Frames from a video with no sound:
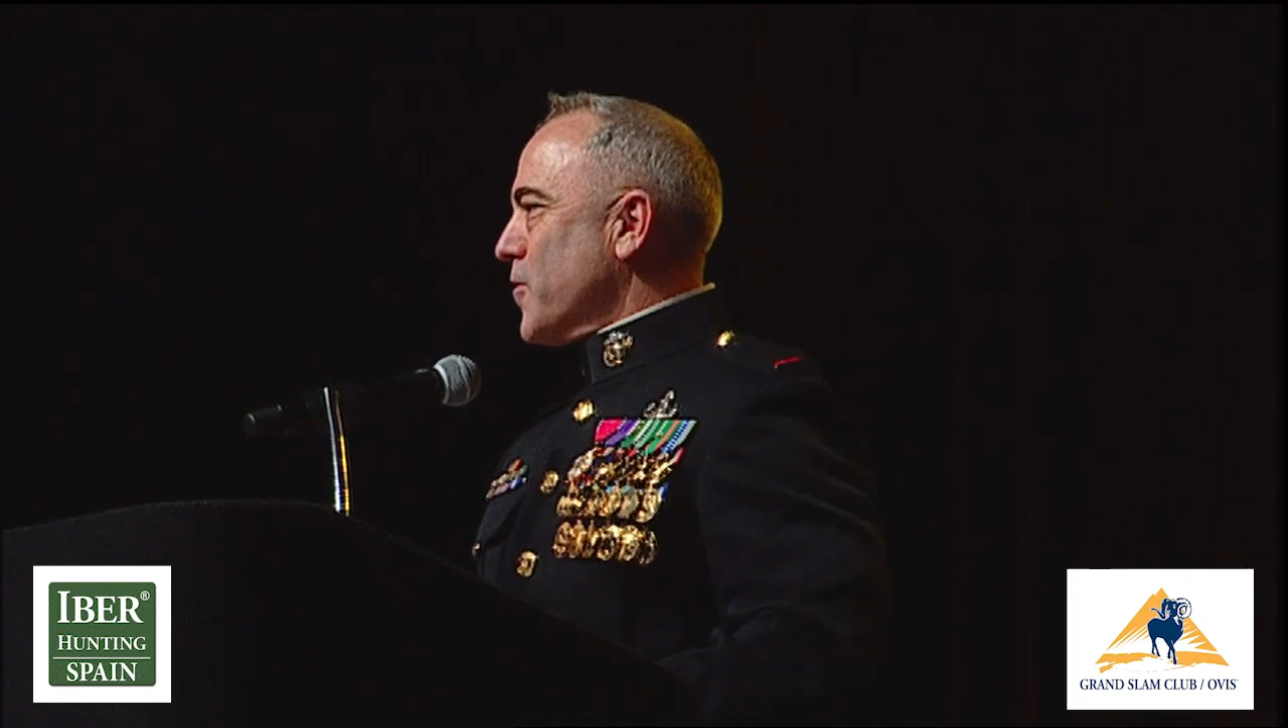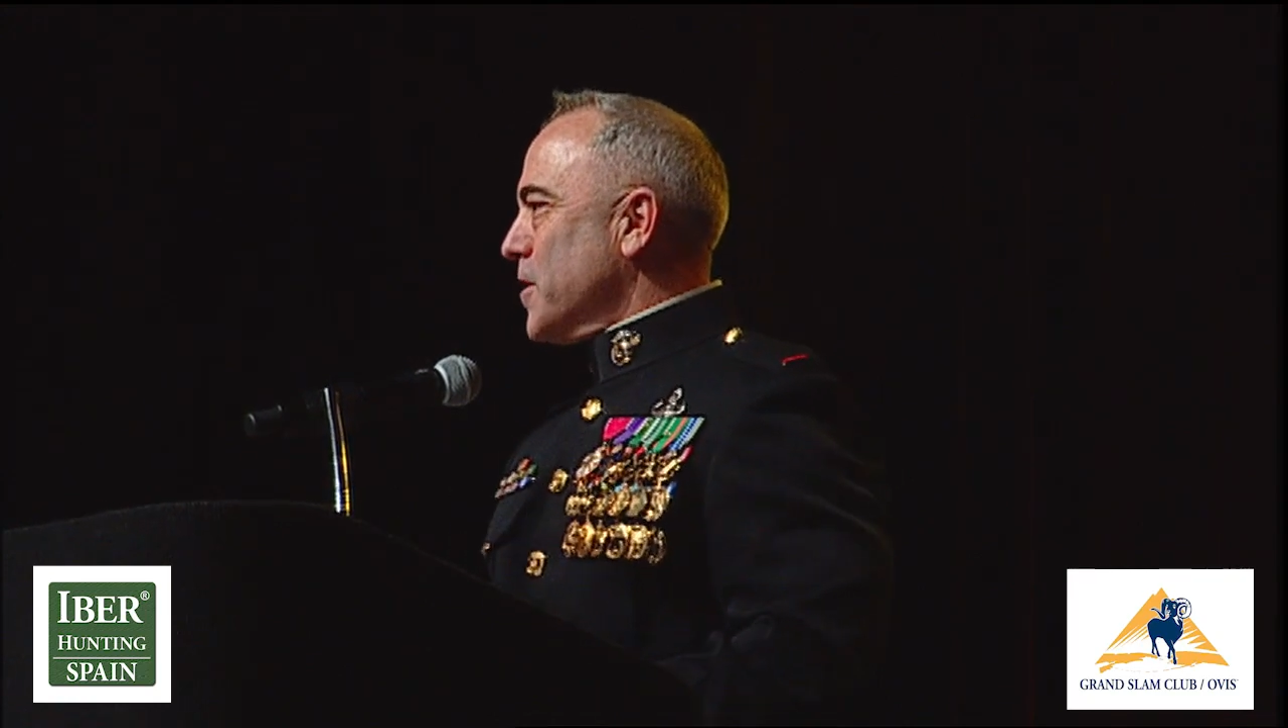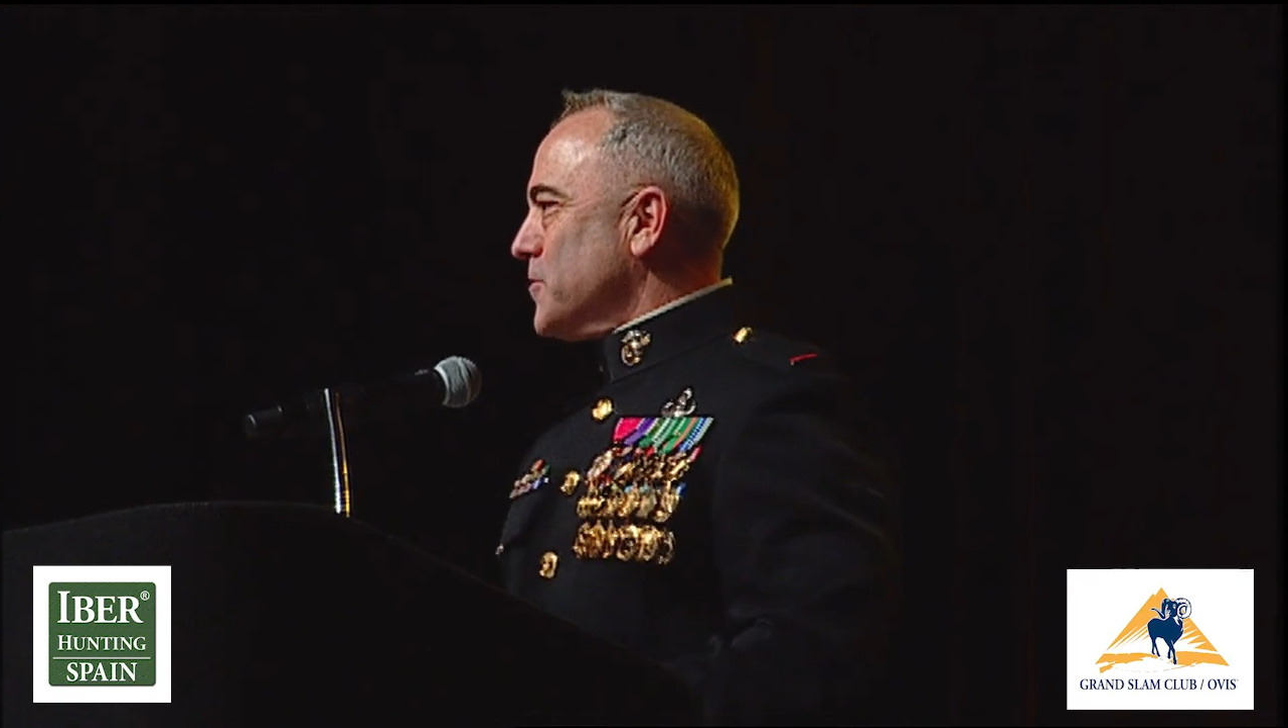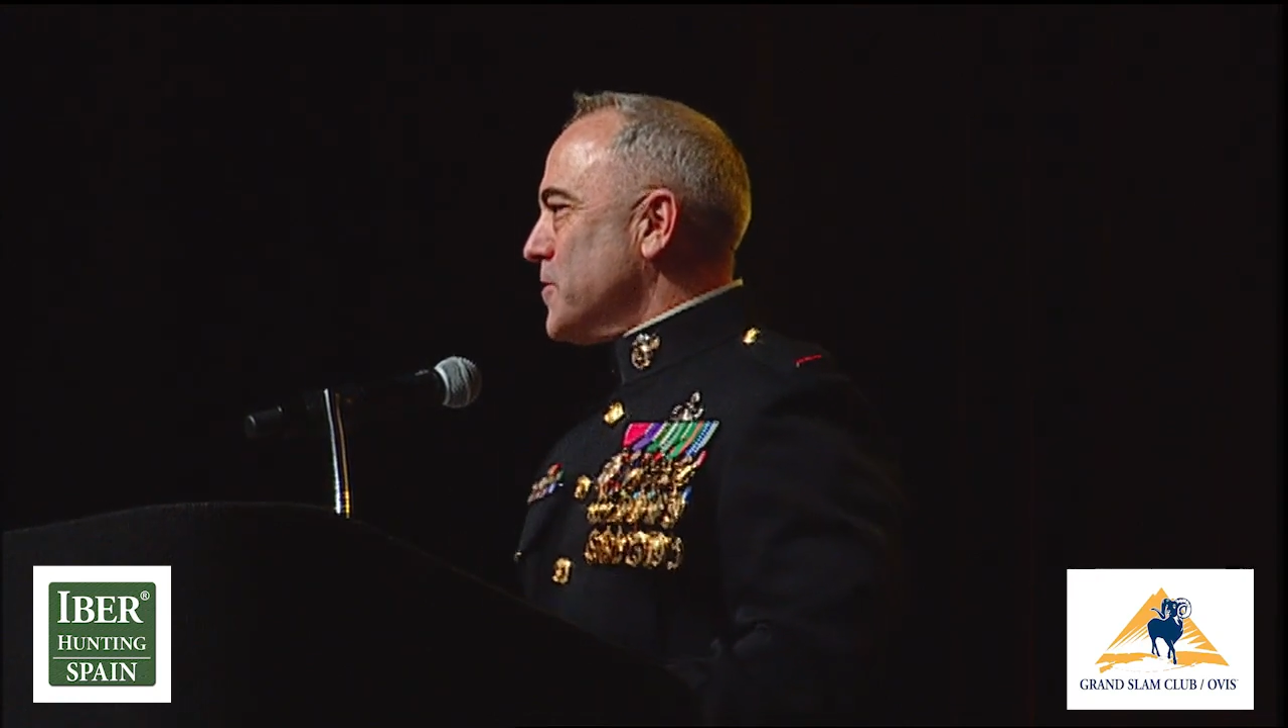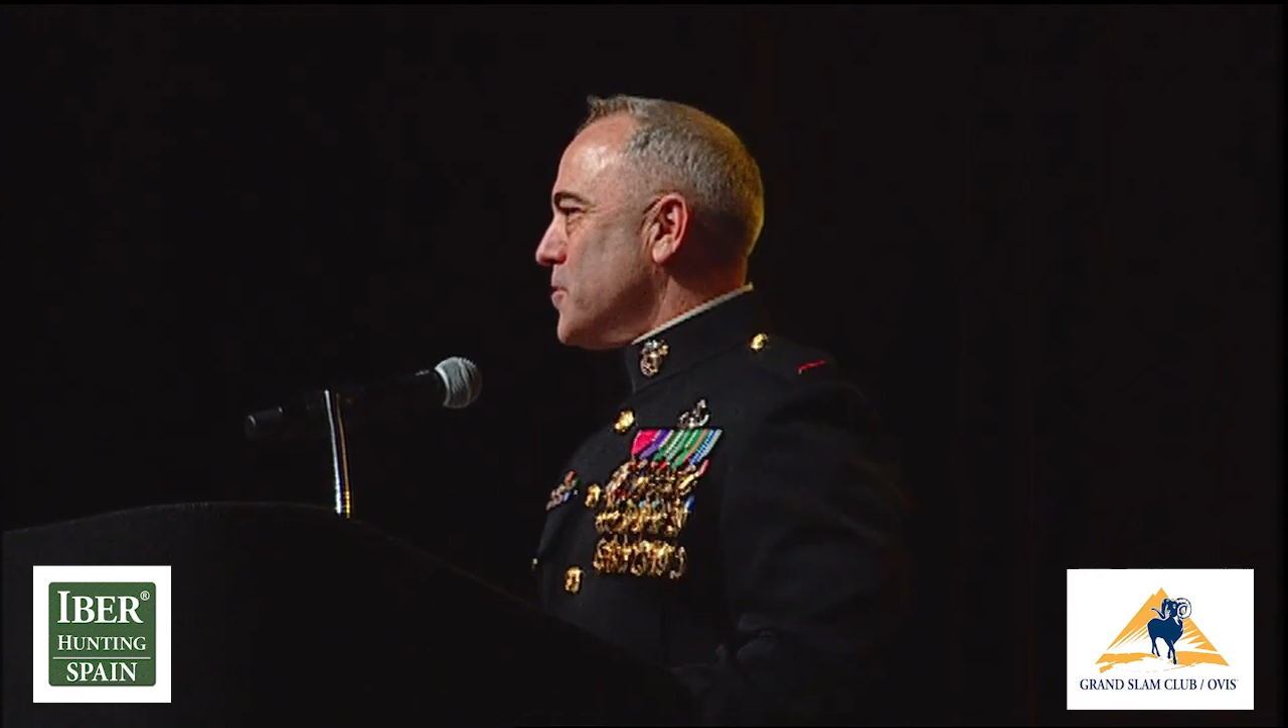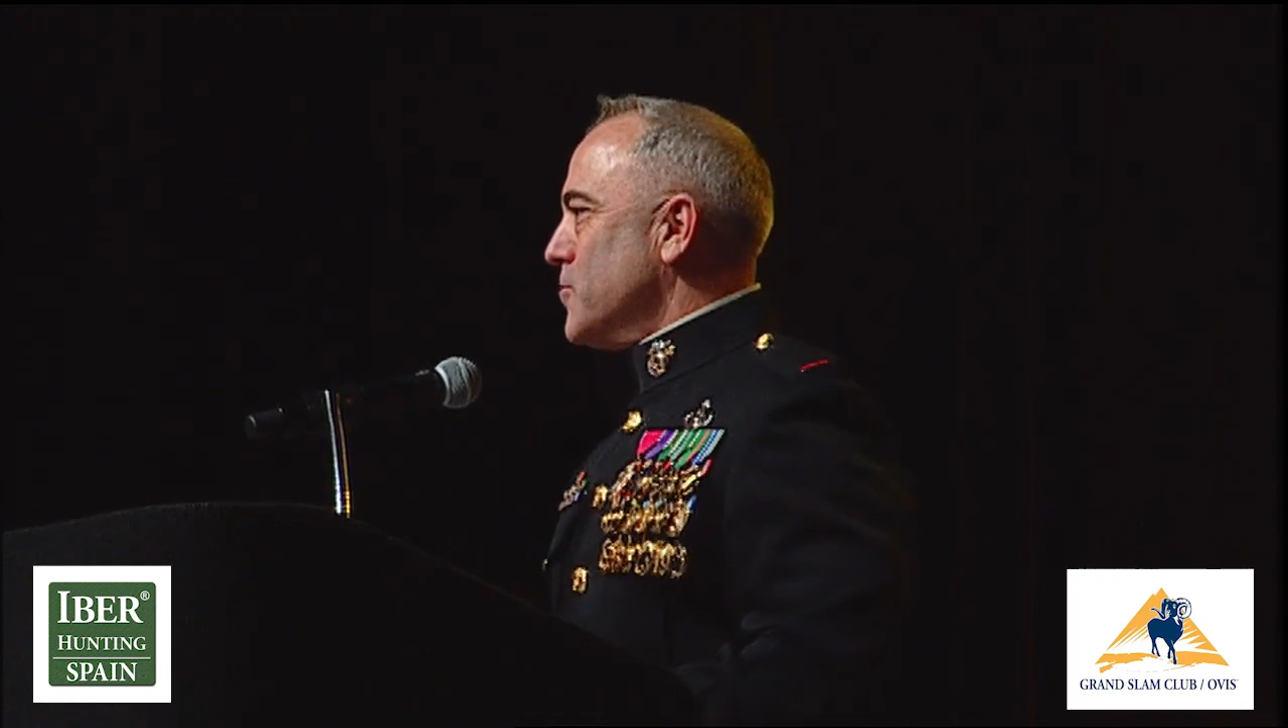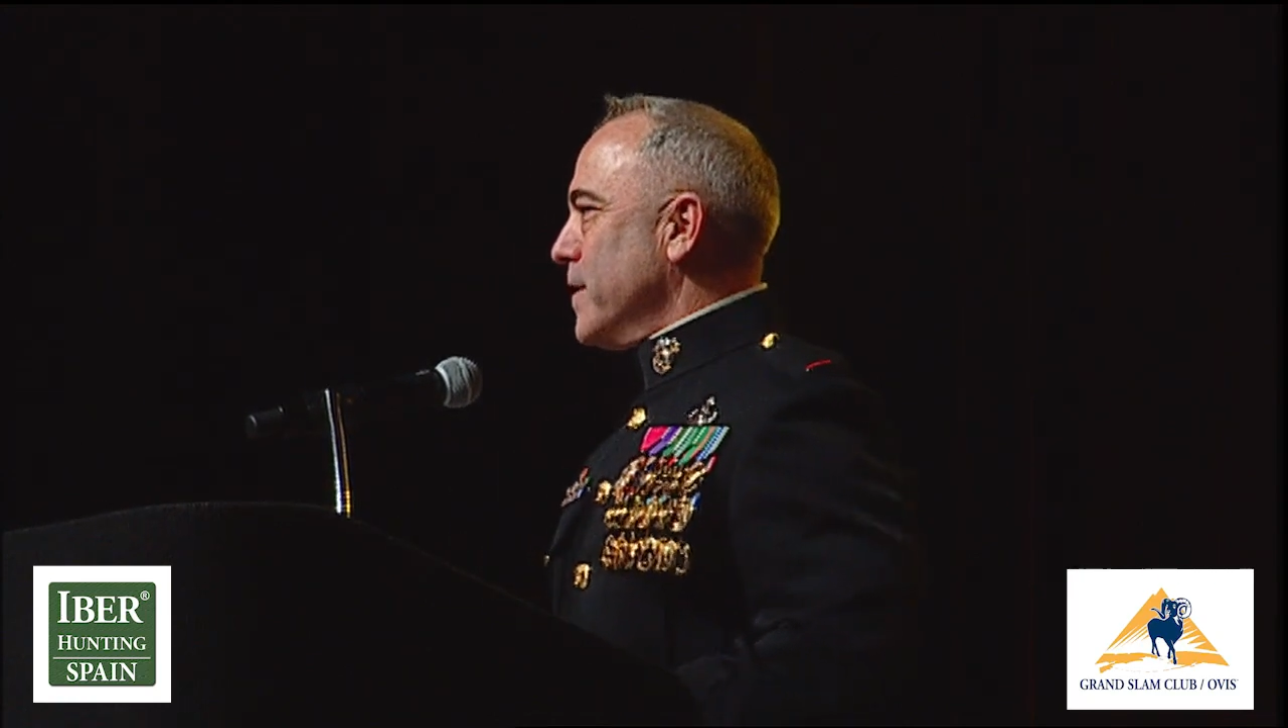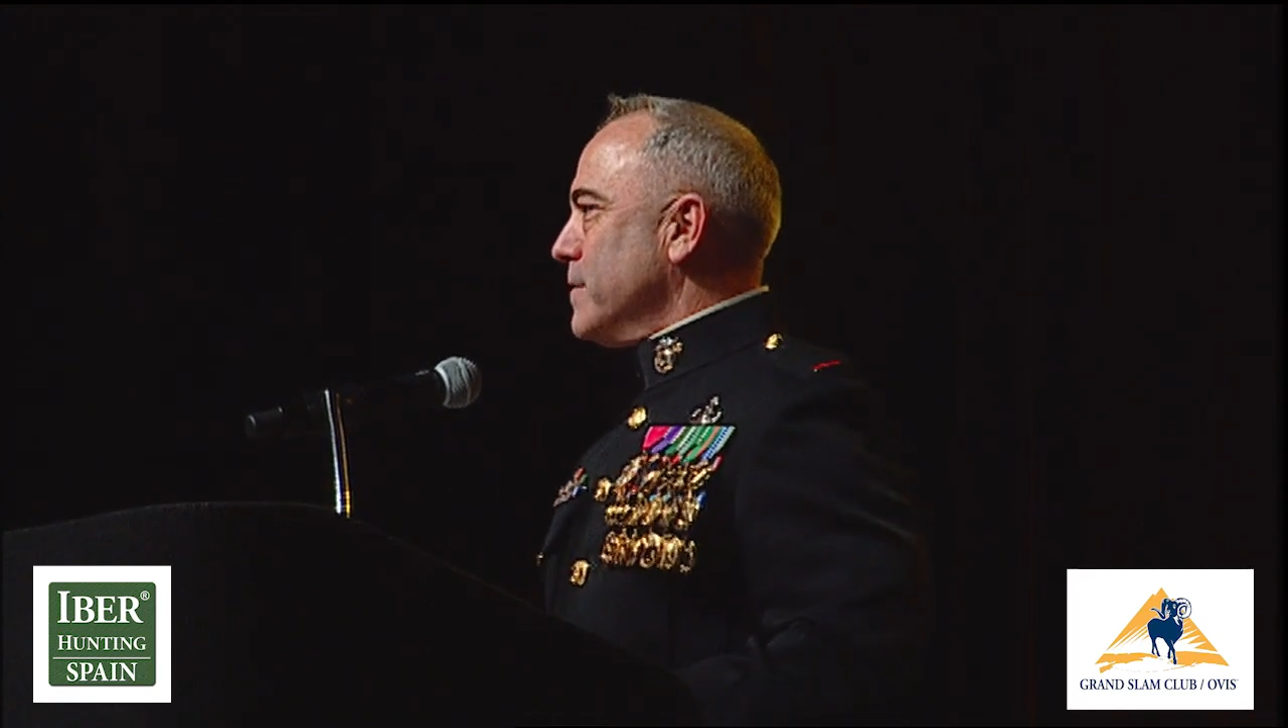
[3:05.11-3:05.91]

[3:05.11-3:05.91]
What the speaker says: going to do